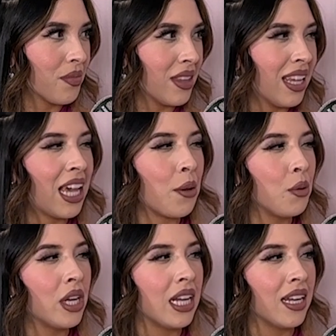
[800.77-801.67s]
Like I
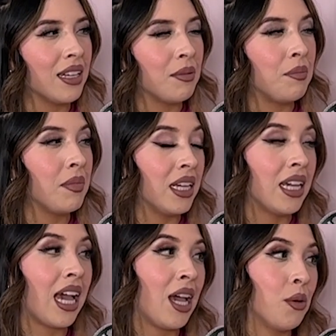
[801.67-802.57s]

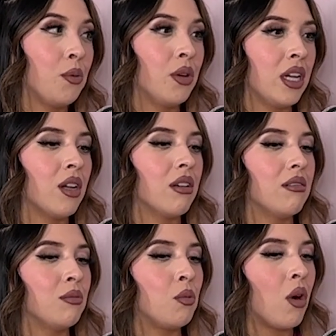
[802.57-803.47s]
wouldn't
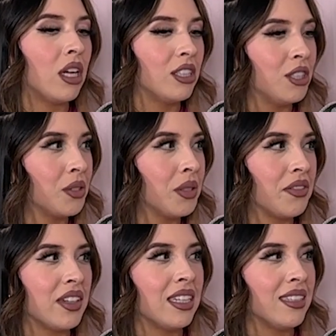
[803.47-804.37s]
want to
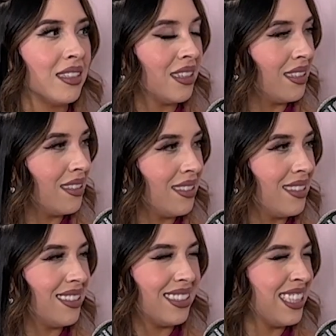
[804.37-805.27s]
even,
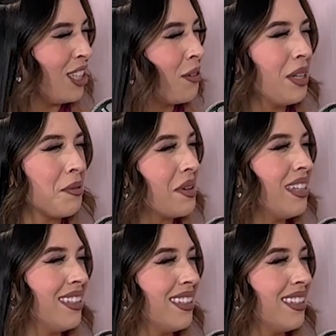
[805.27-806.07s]
you know what I mean?